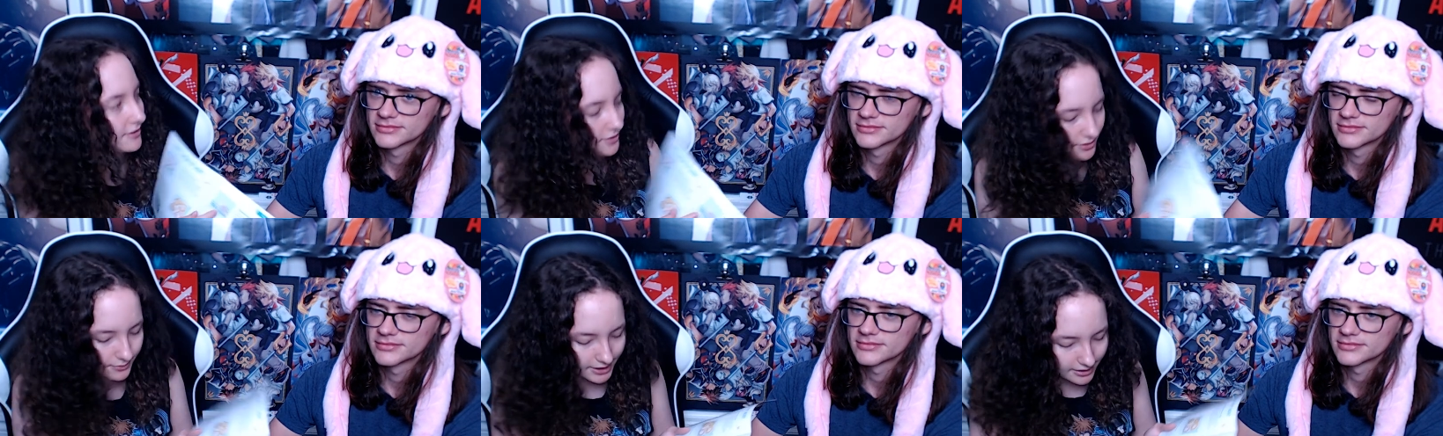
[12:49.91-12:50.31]

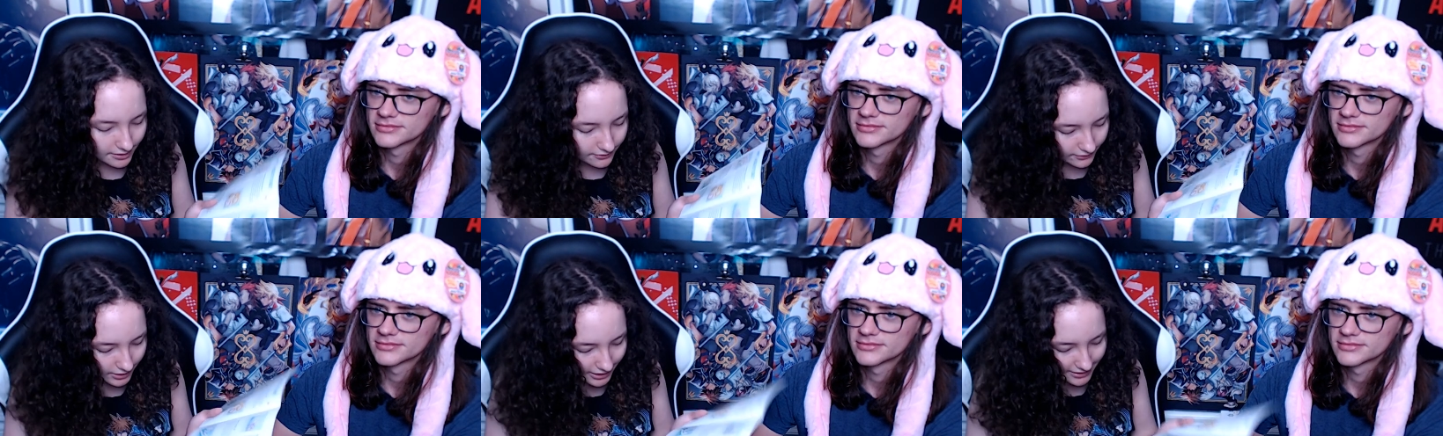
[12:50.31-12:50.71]
Speaker 1: So we could have
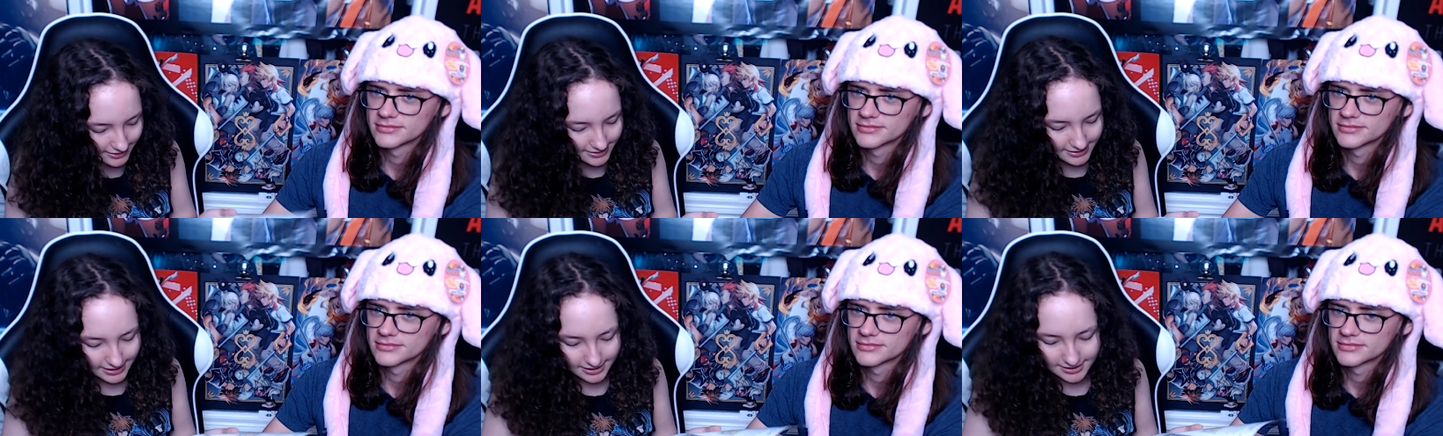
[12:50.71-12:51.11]
gotten
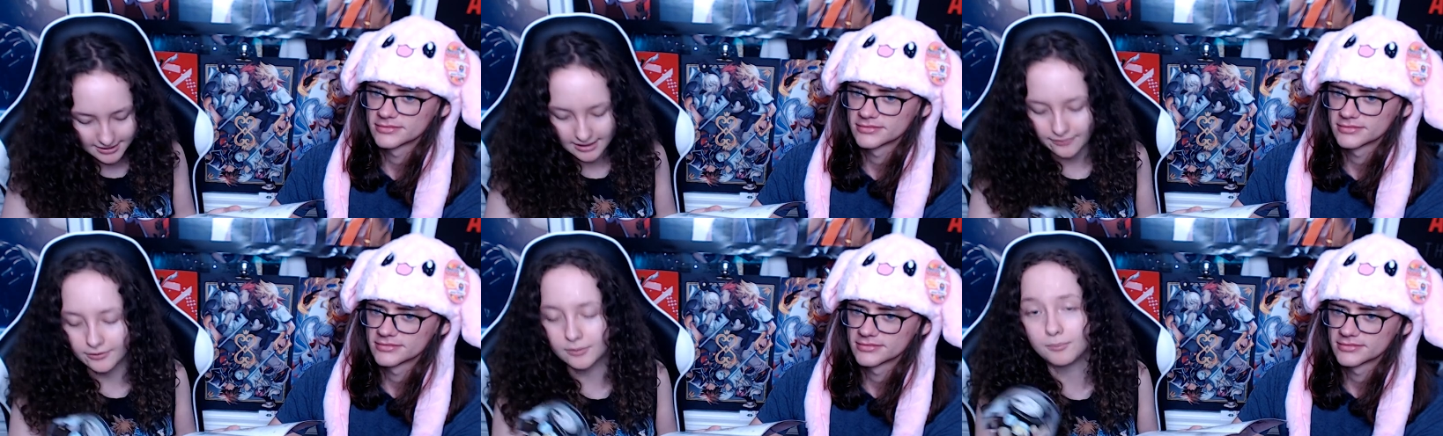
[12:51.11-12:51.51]
6
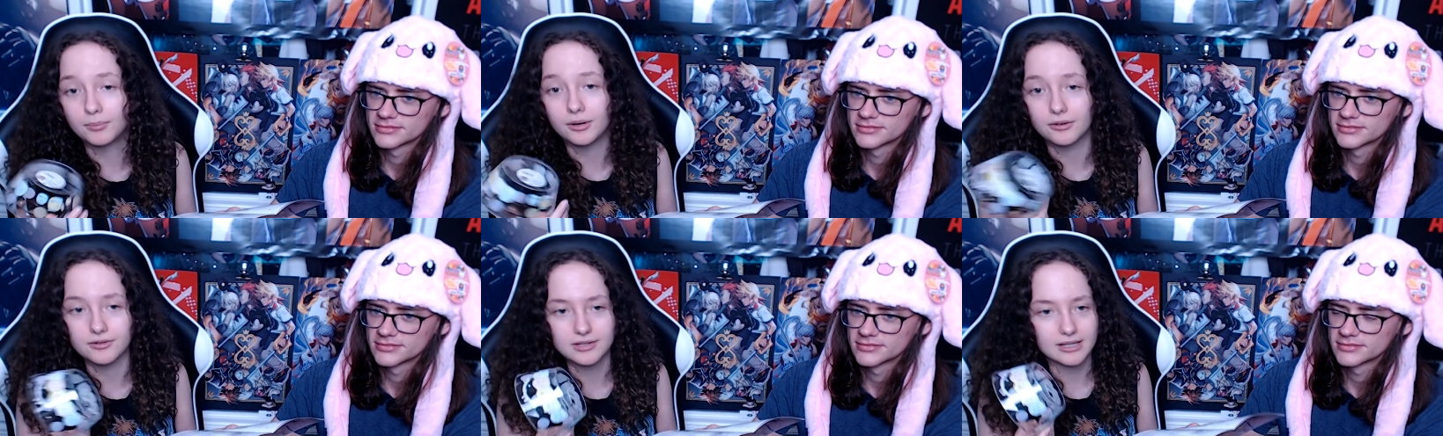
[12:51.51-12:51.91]
different
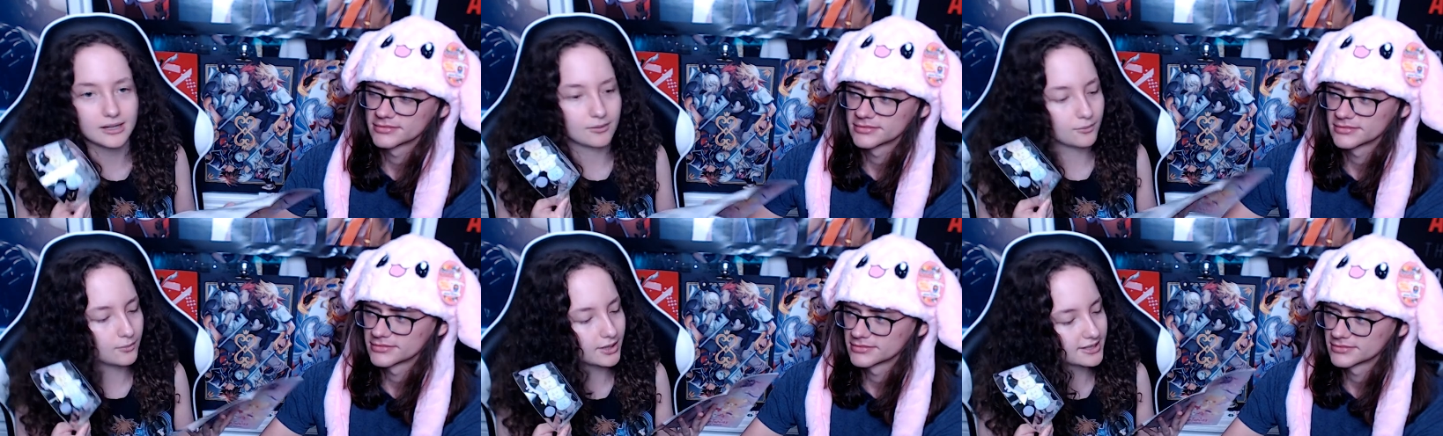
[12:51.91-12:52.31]
bowls.
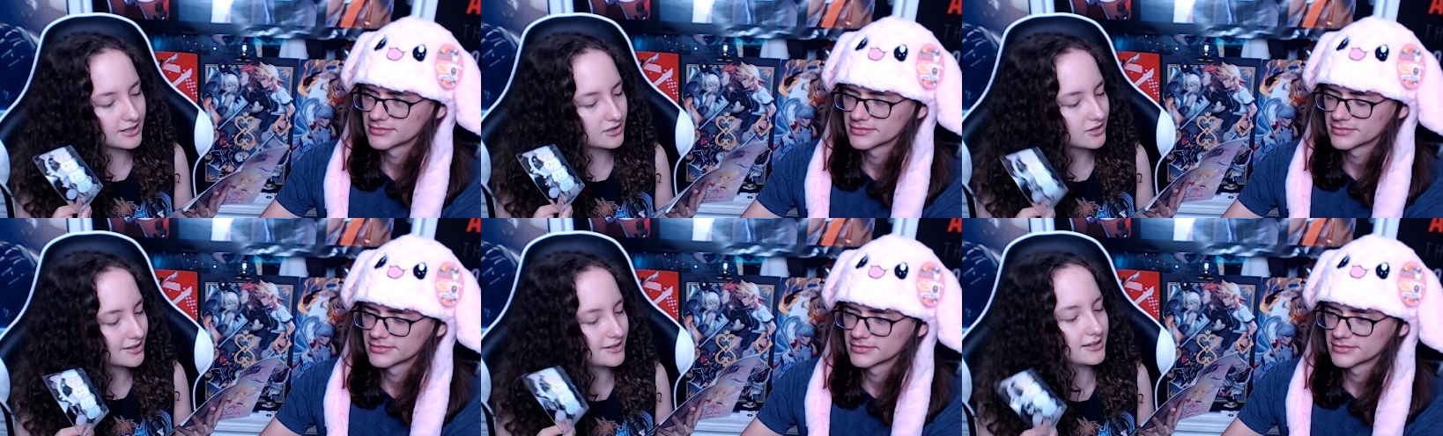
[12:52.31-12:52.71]
It wasn't
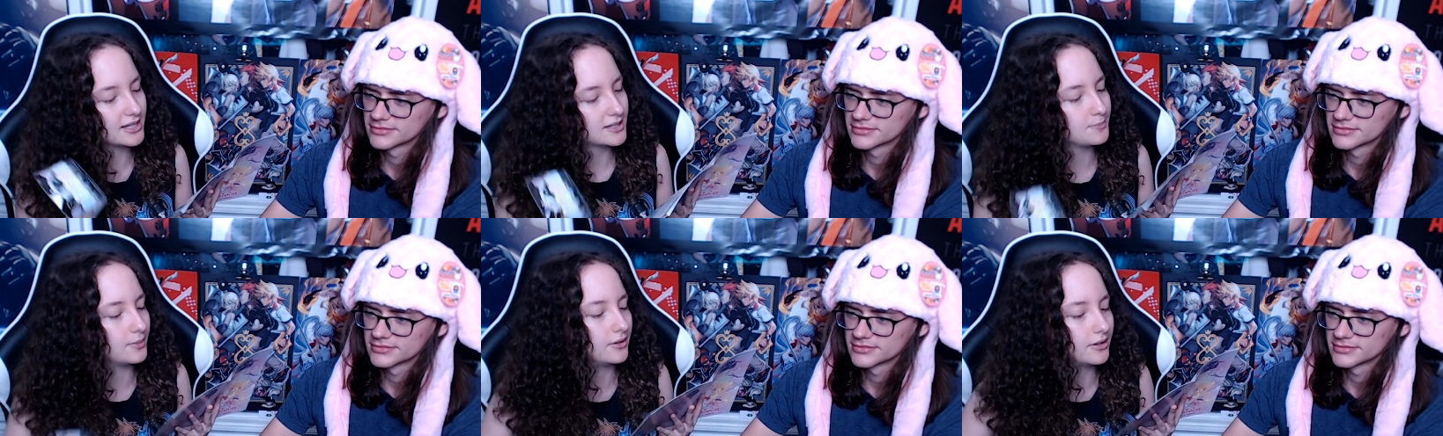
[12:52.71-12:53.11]
just this
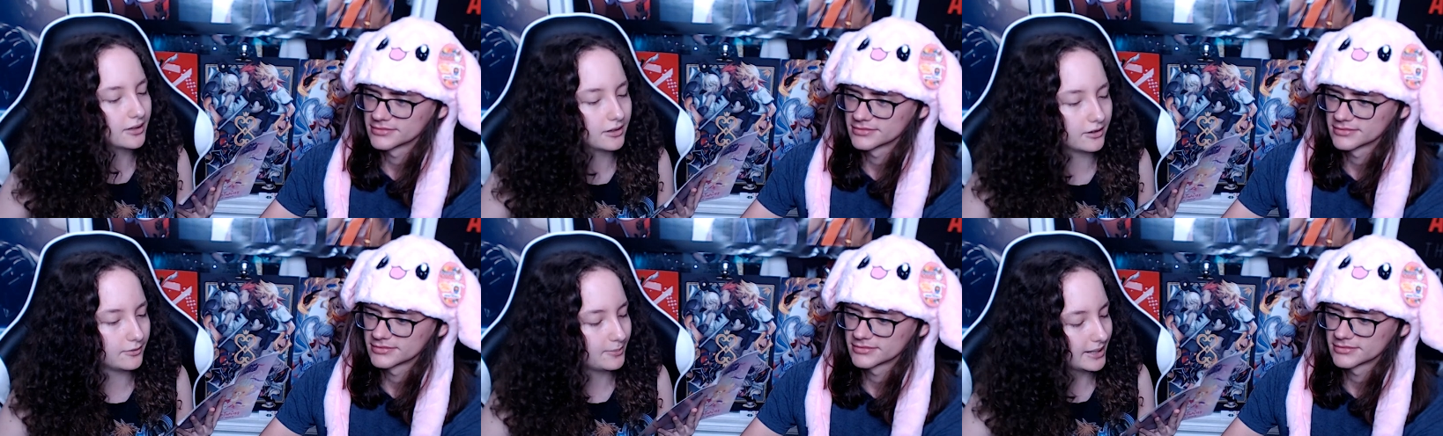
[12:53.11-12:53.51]
bowl, it could
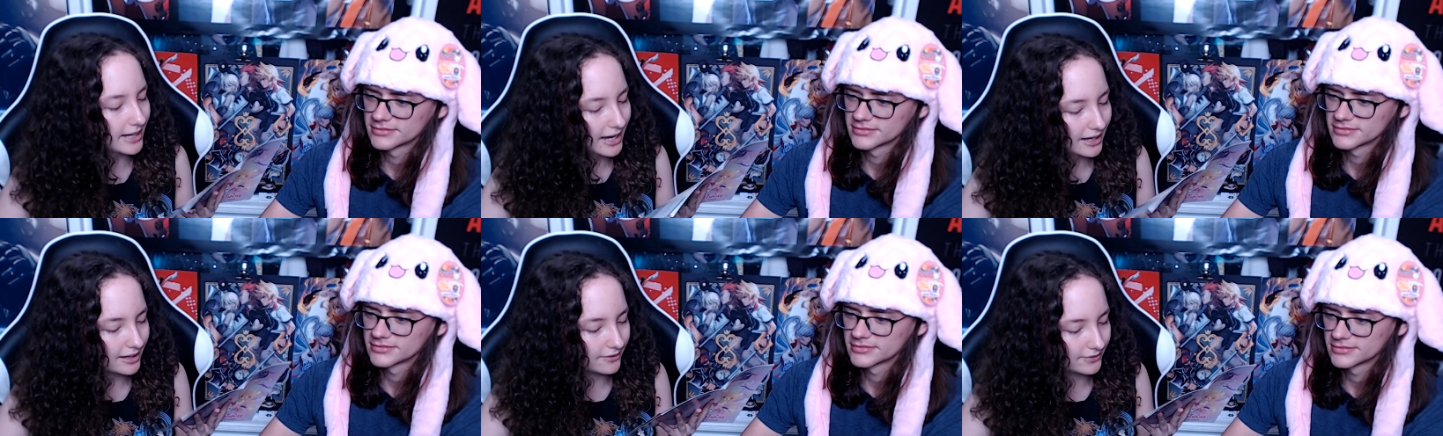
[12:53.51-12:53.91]
have been
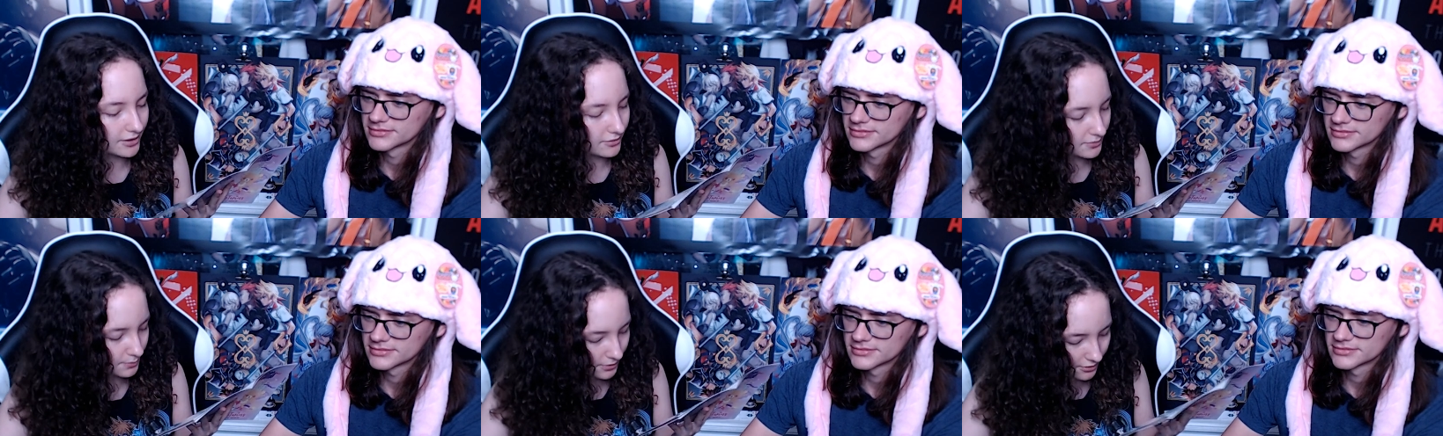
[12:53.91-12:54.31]
any of those
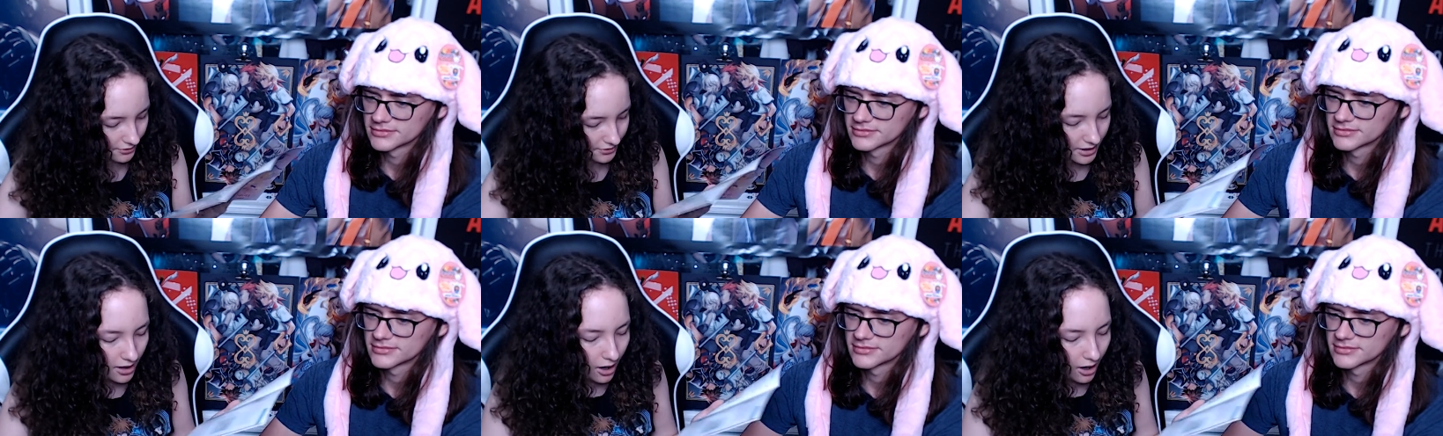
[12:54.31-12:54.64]
bowls